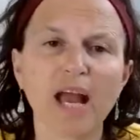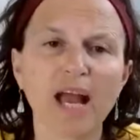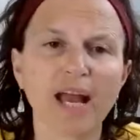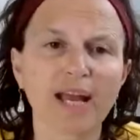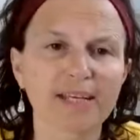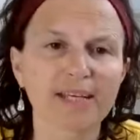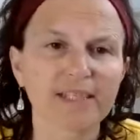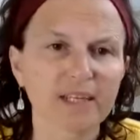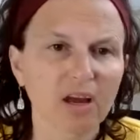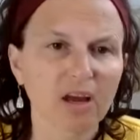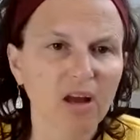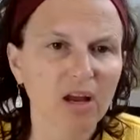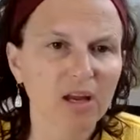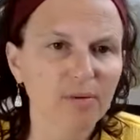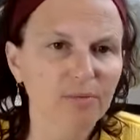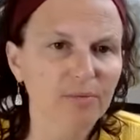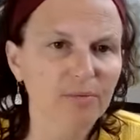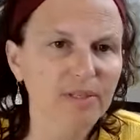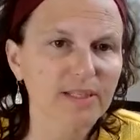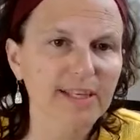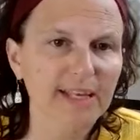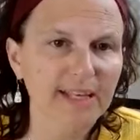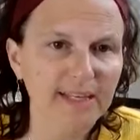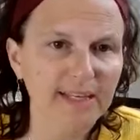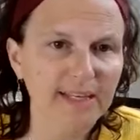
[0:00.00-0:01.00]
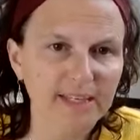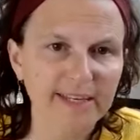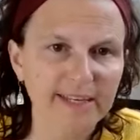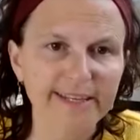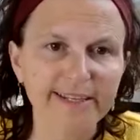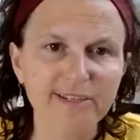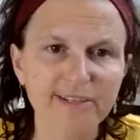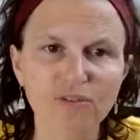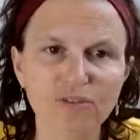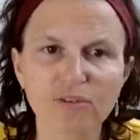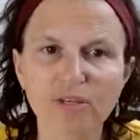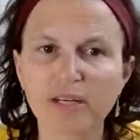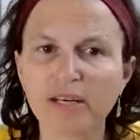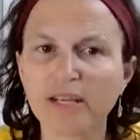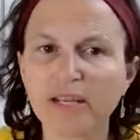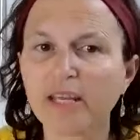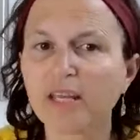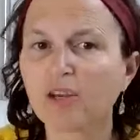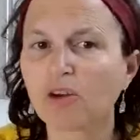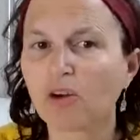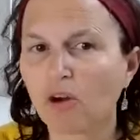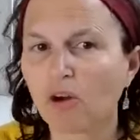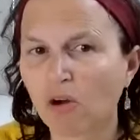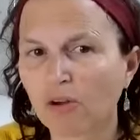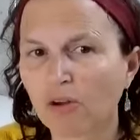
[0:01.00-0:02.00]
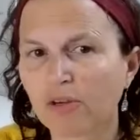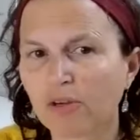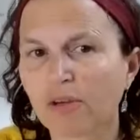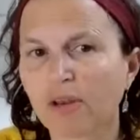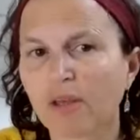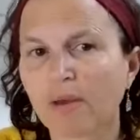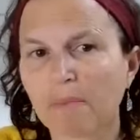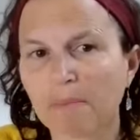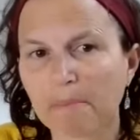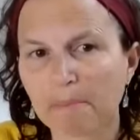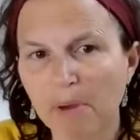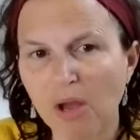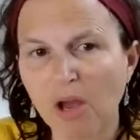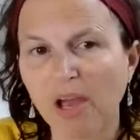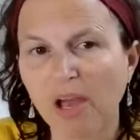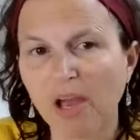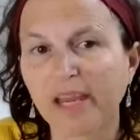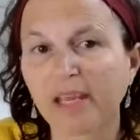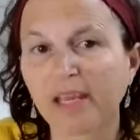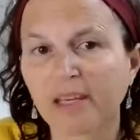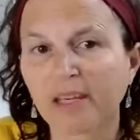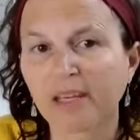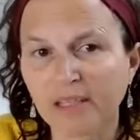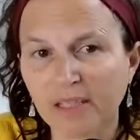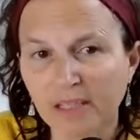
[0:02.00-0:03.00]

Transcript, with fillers: And I was literally on my